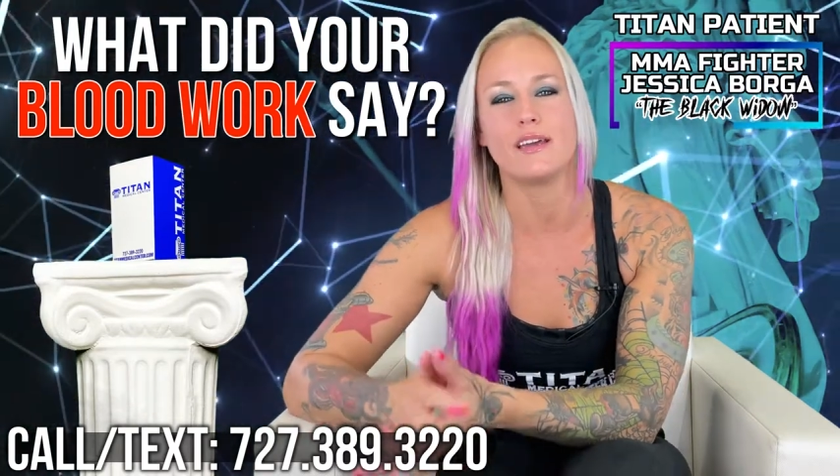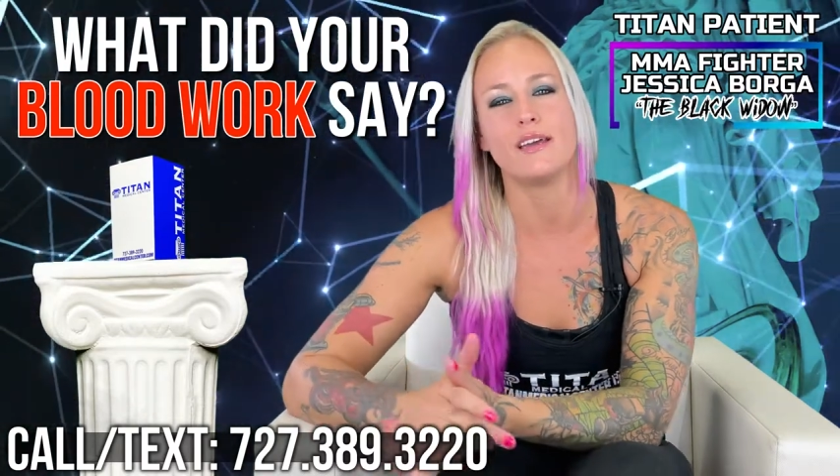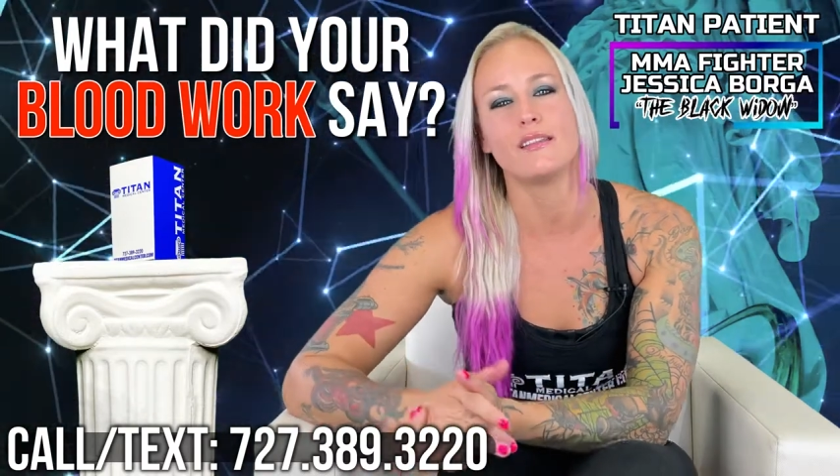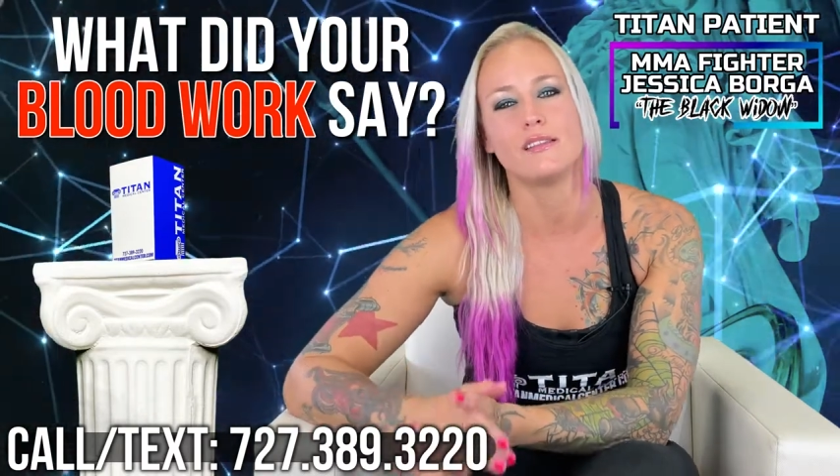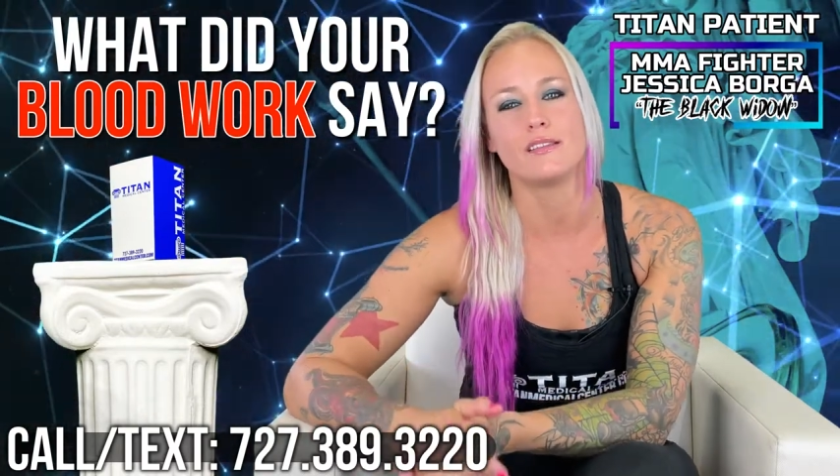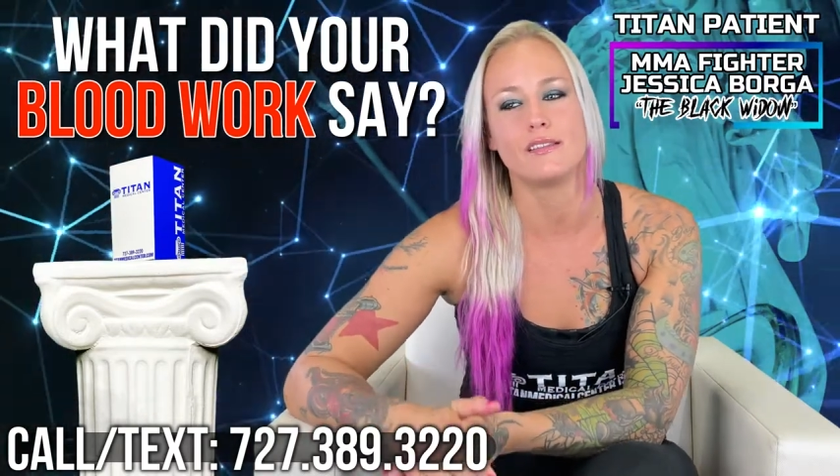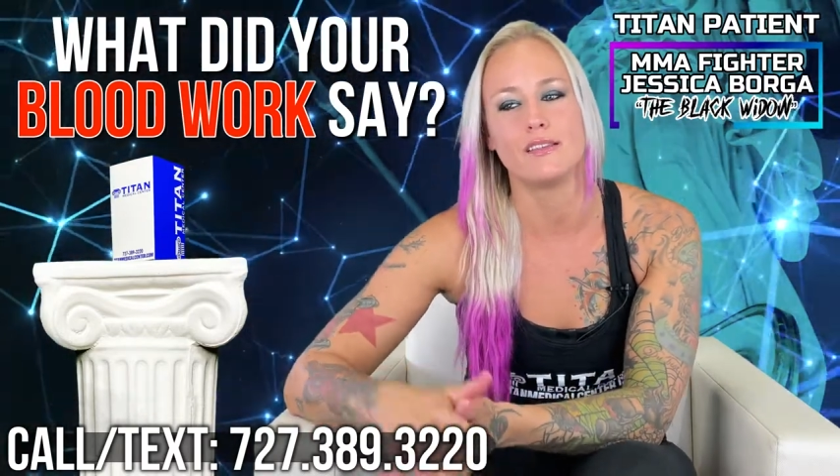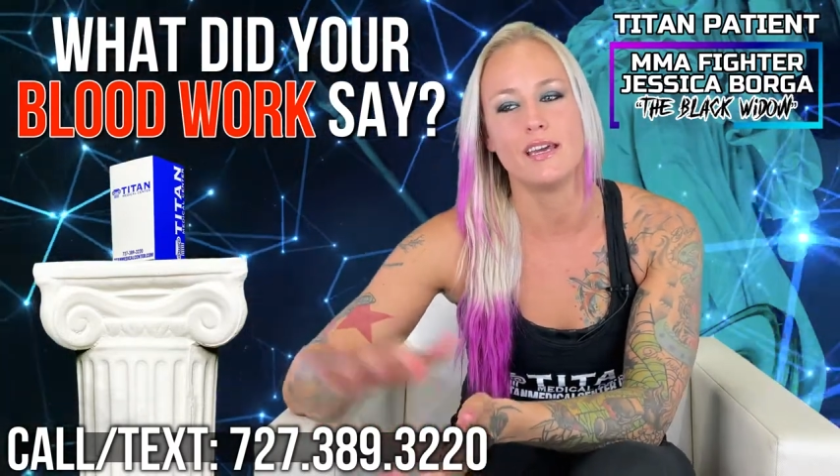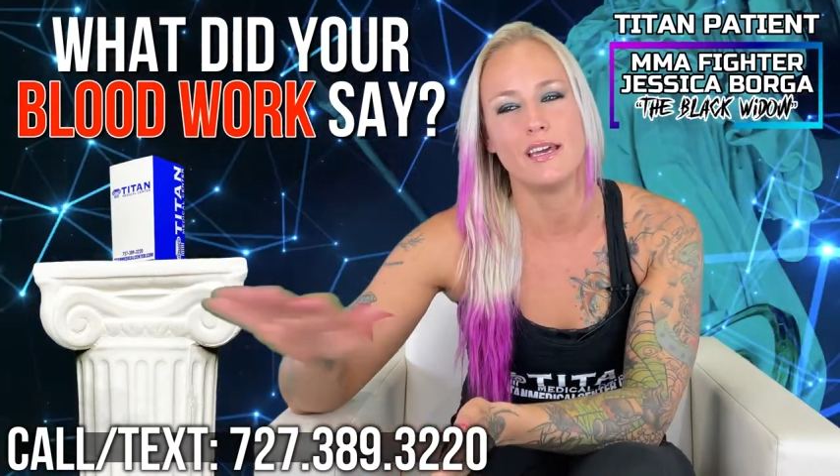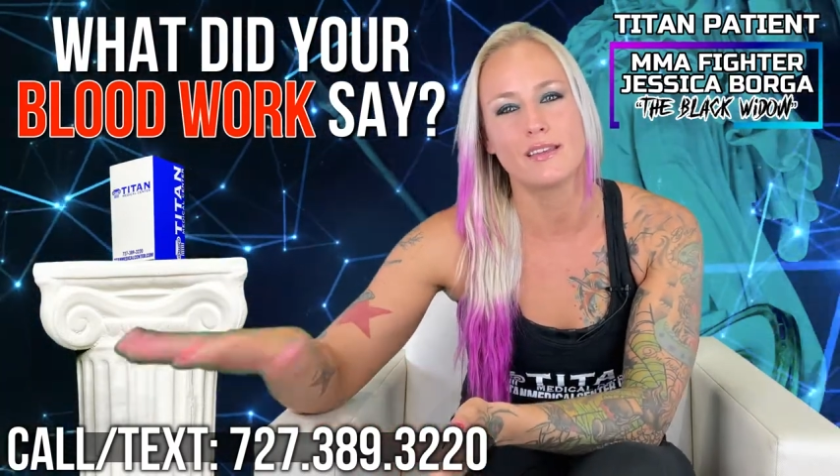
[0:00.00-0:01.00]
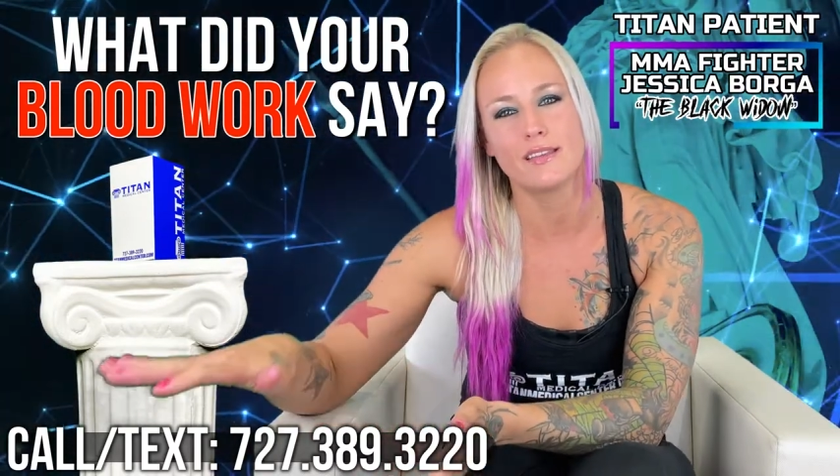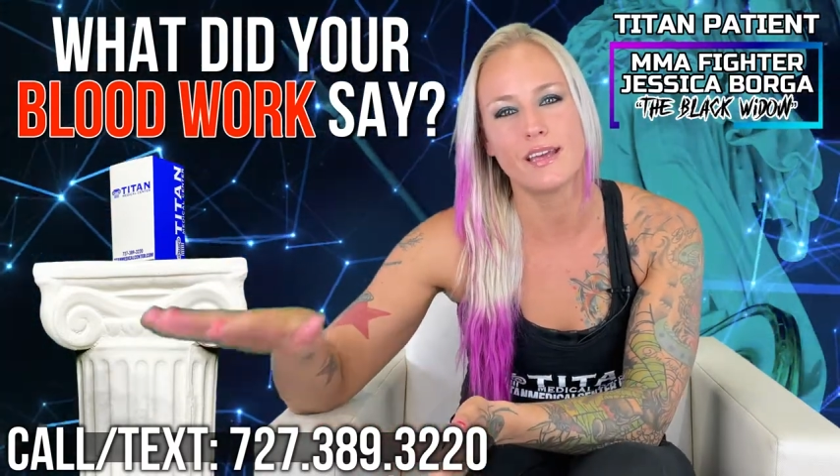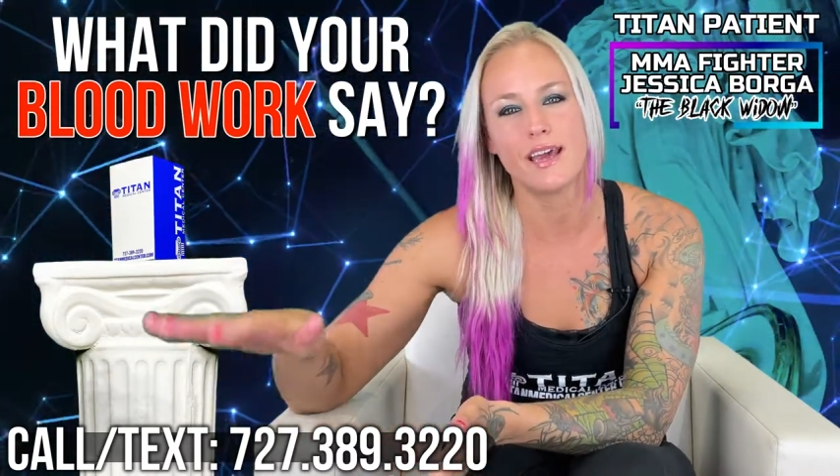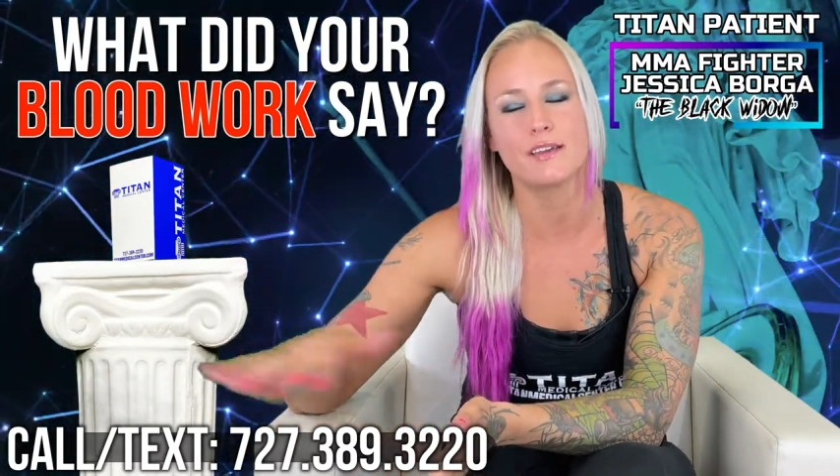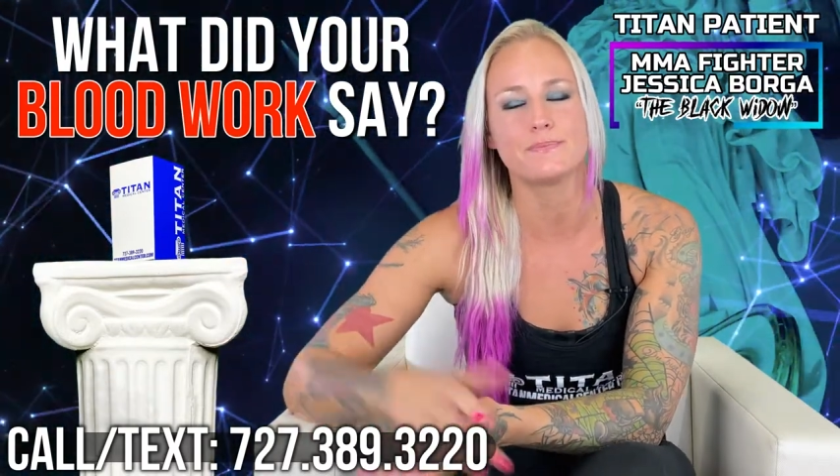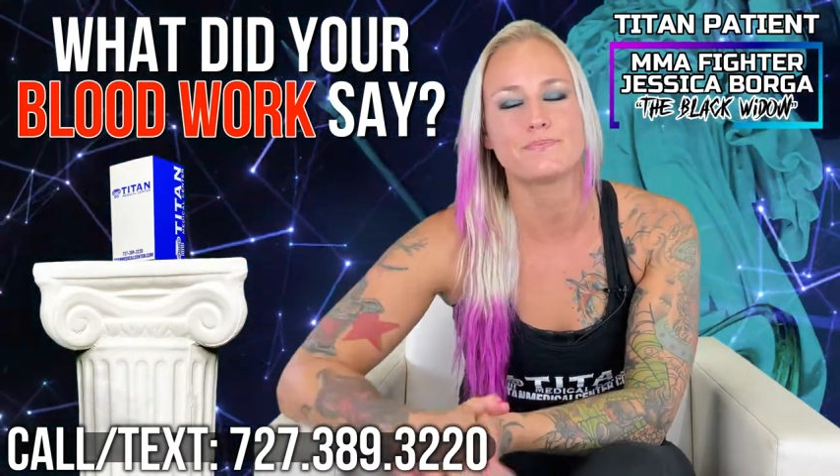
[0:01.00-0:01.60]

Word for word: in the end of the day.